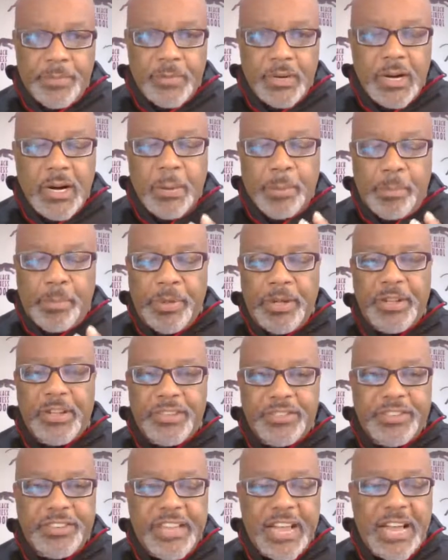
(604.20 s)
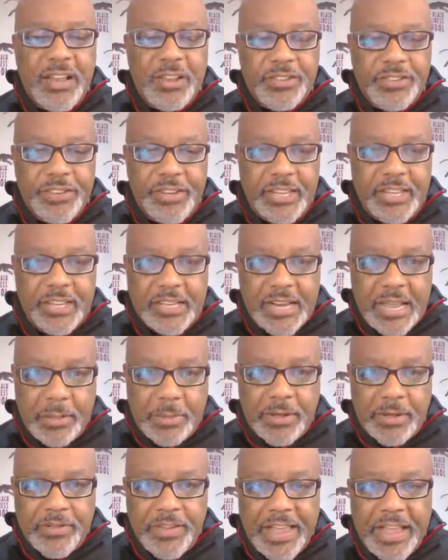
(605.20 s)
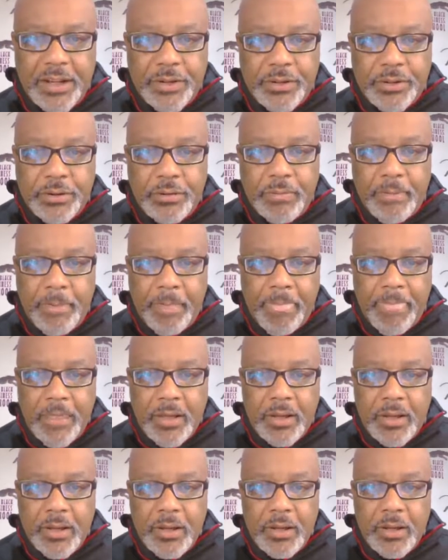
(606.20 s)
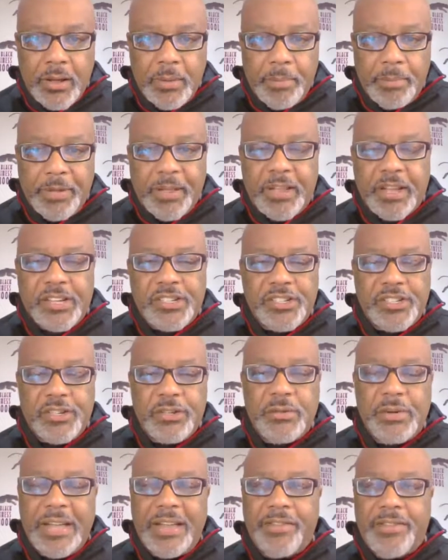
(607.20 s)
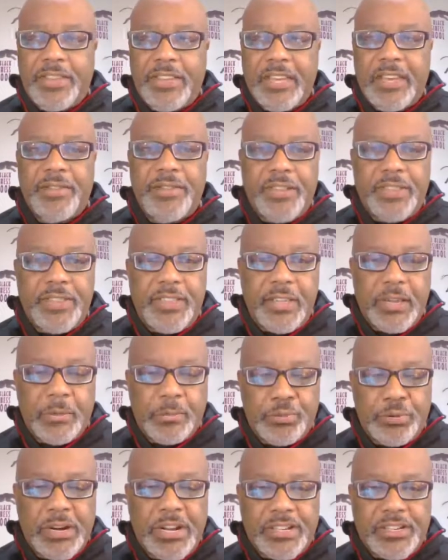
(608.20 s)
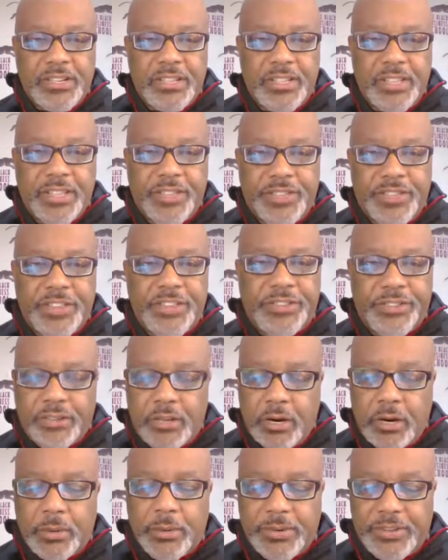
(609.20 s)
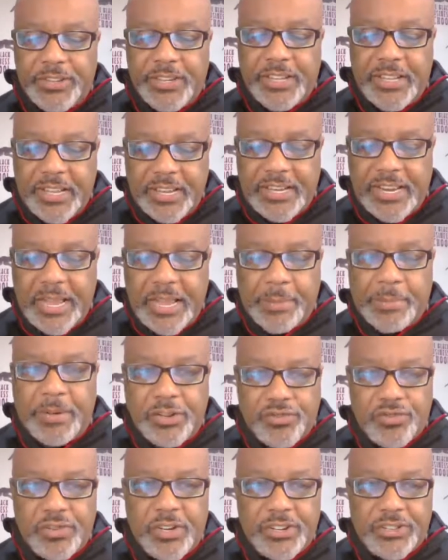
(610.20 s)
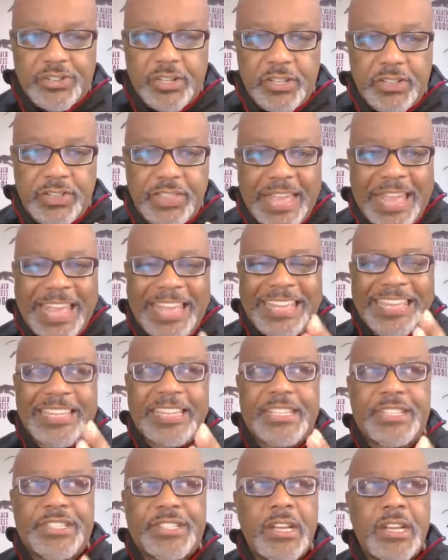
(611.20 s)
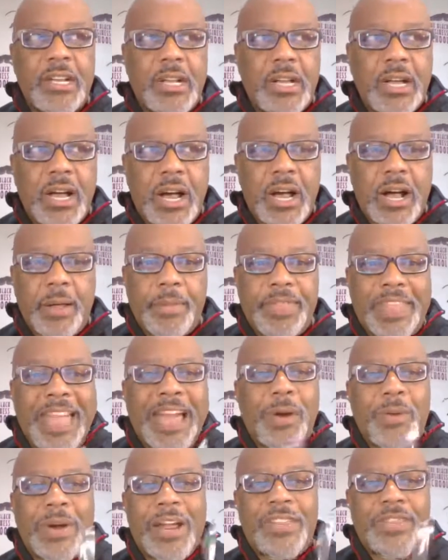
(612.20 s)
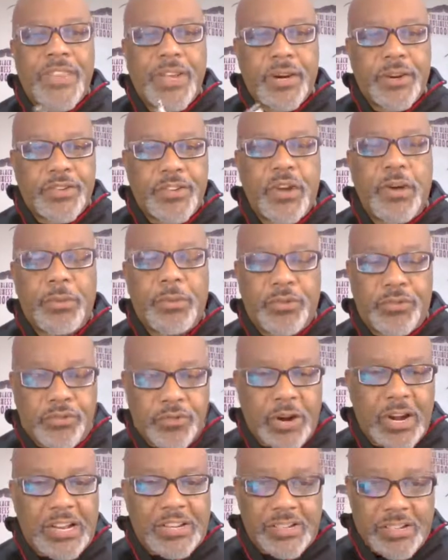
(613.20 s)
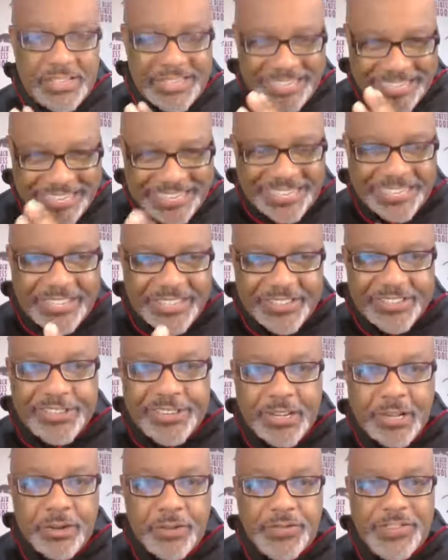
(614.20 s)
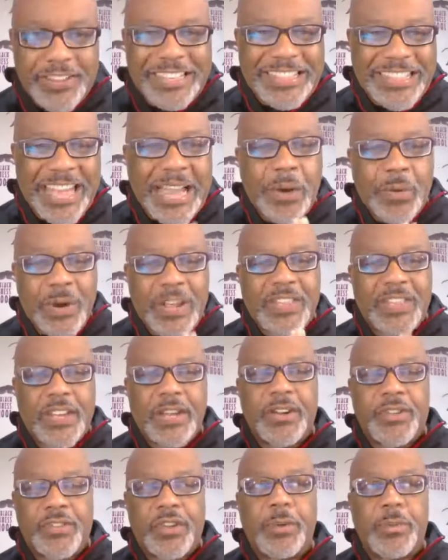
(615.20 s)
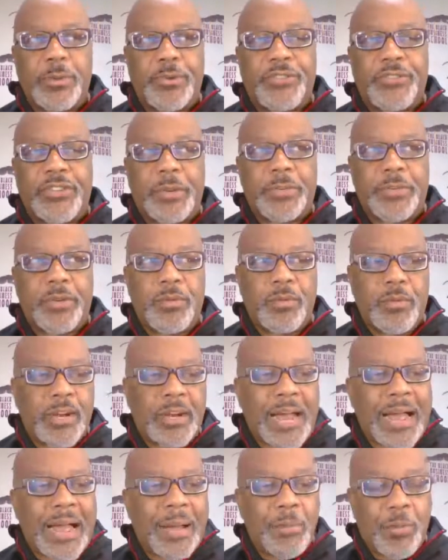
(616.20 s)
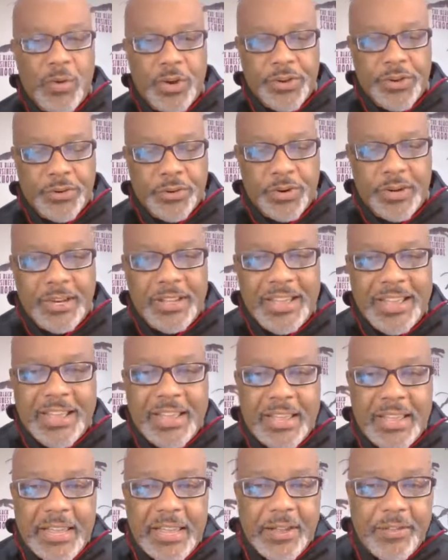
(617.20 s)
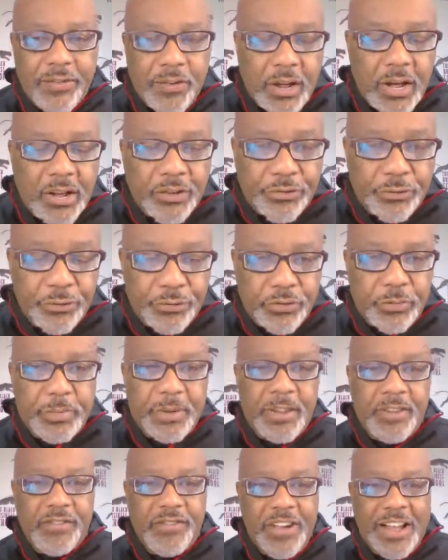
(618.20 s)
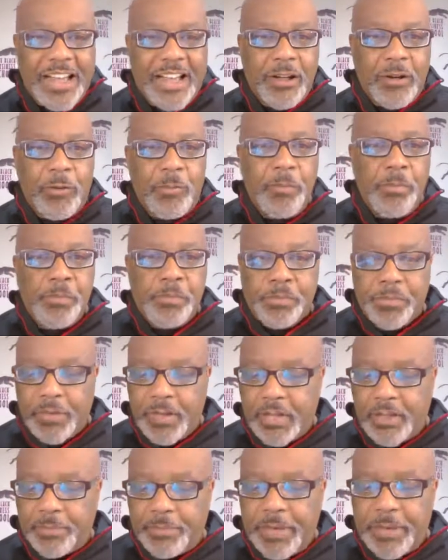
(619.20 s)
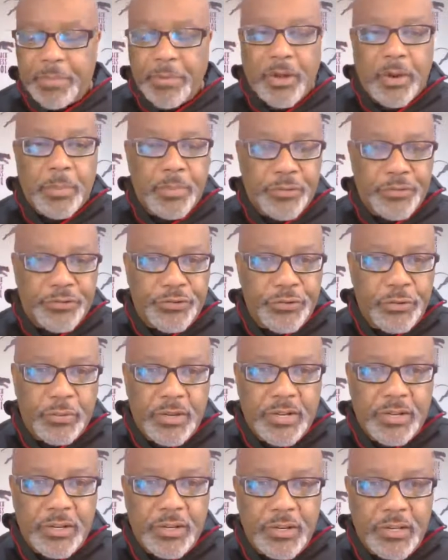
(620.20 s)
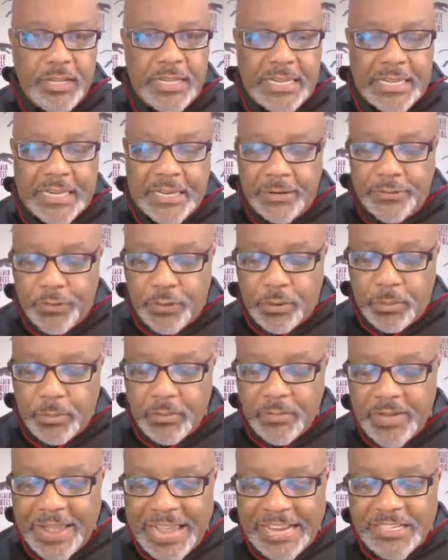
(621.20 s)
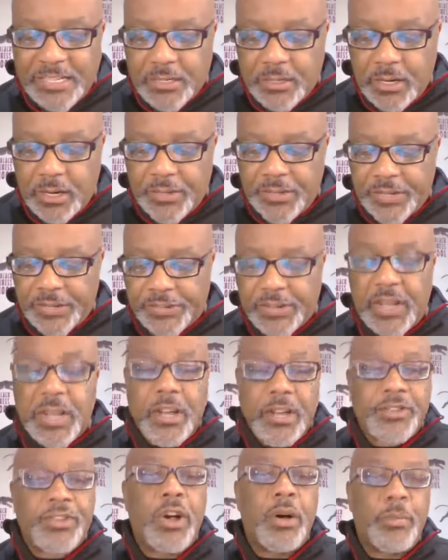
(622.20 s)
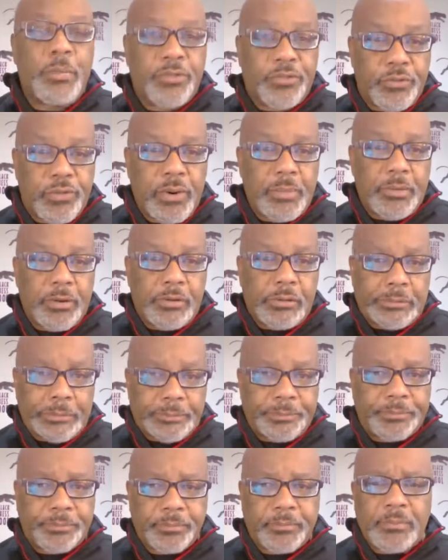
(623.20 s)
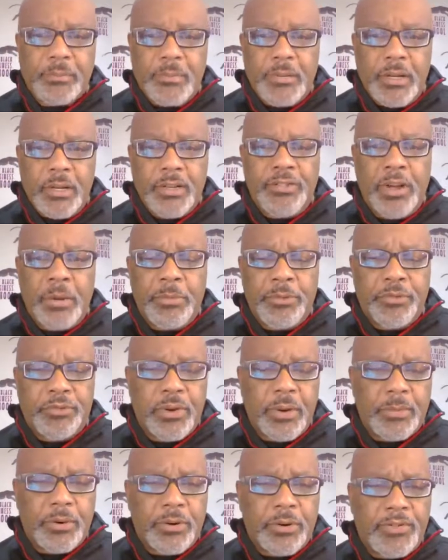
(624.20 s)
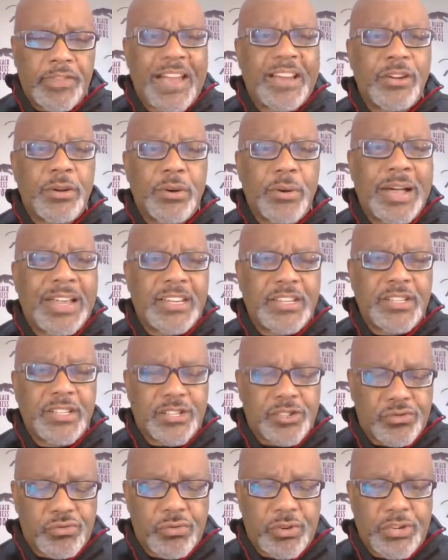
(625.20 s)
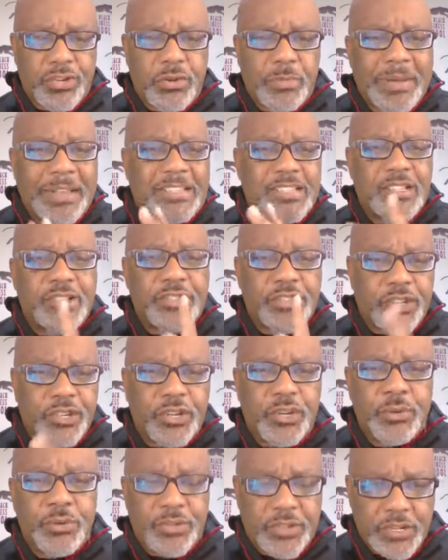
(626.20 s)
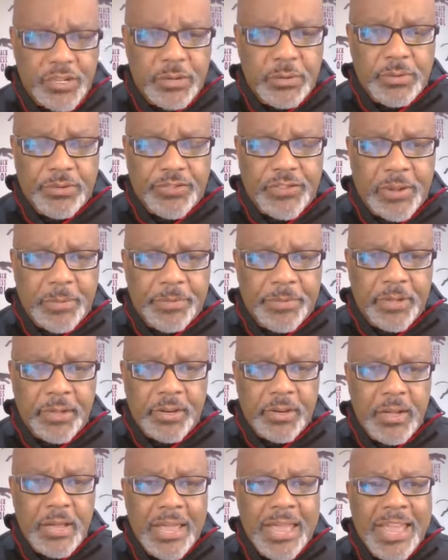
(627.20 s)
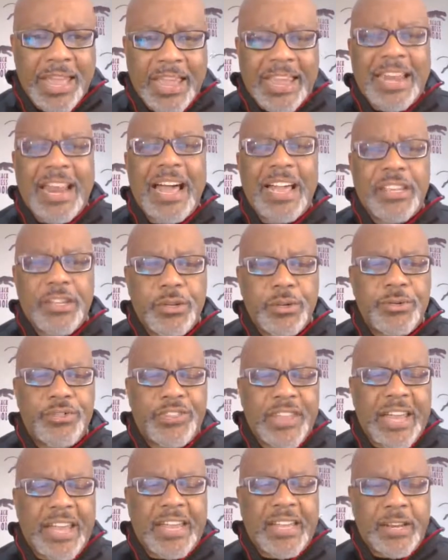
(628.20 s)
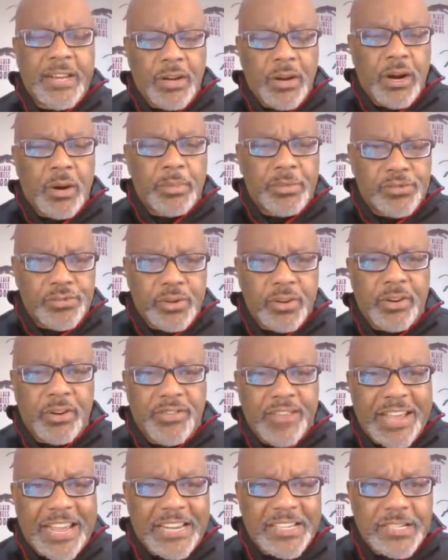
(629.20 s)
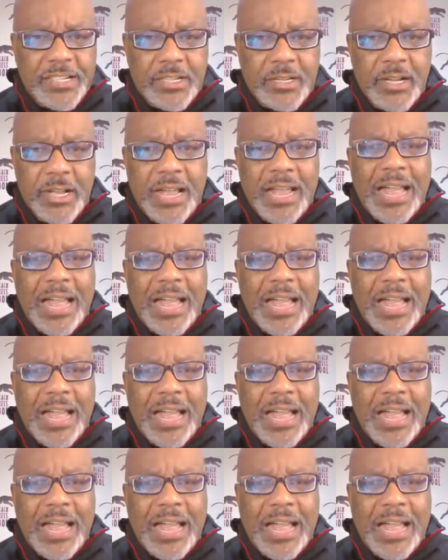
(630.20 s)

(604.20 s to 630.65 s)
of billions of dollars in economic value because you have given the impression that this currency cannot be trusted. That right there is almost fraudulent in itself. Like that right there is almost something where I'm wondering if lawsuits are being filed, if people are pursuing any form of action on this. It's almost criminal. It's almost criminal. If I know I can destroy you by just accusing you of something and I use that in an arbitrary fashion,